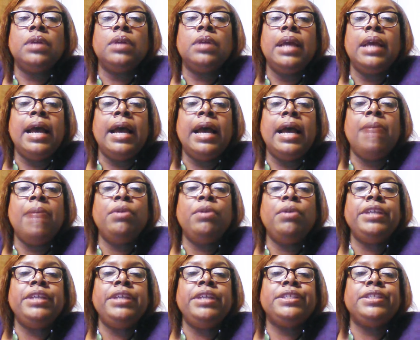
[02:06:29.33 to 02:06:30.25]
I'm on
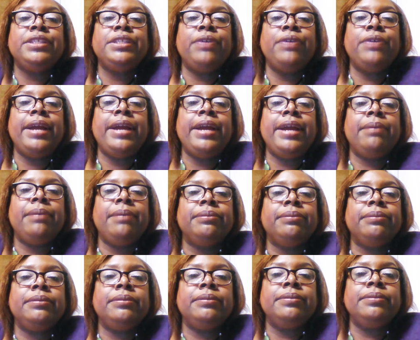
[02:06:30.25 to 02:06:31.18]
Instagram.
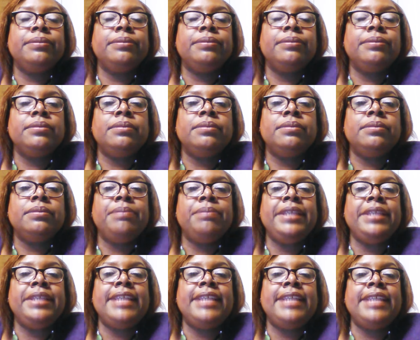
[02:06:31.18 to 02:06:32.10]
Big
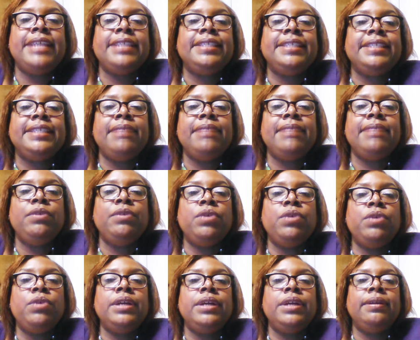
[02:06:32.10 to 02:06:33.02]
Sexy 71.
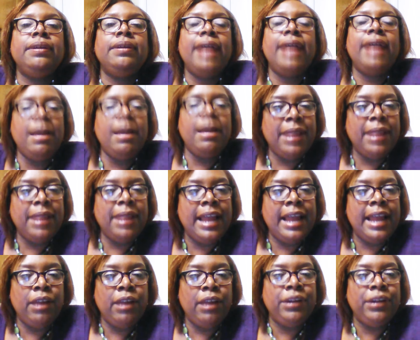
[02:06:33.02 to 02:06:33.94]
How am I not
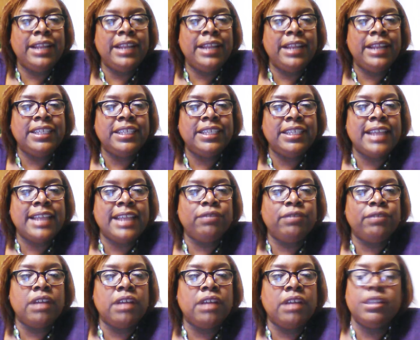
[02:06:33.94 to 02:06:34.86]
on it? I just got to
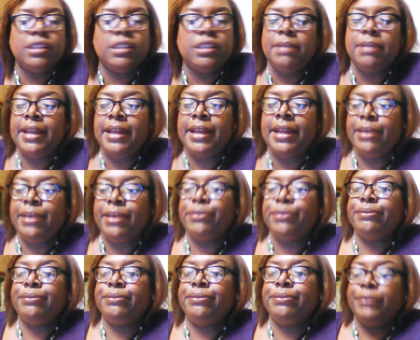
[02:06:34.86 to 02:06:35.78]
talk to somebody, Edward.
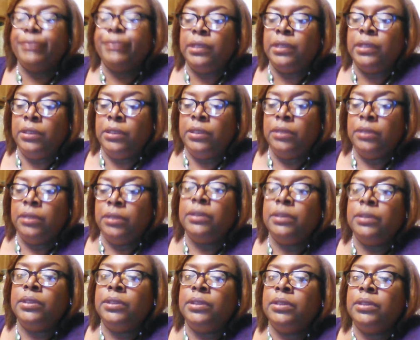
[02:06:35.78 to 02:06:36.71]

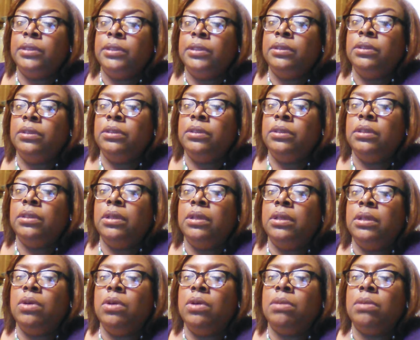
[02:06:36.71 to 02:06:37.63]
Good Lord
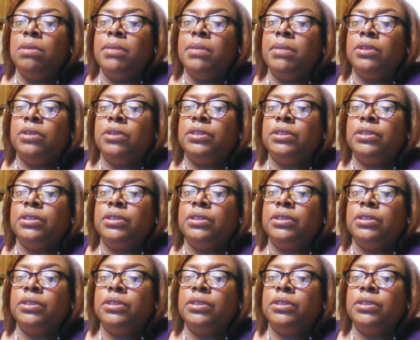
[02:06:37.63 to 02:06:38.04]
of mercy.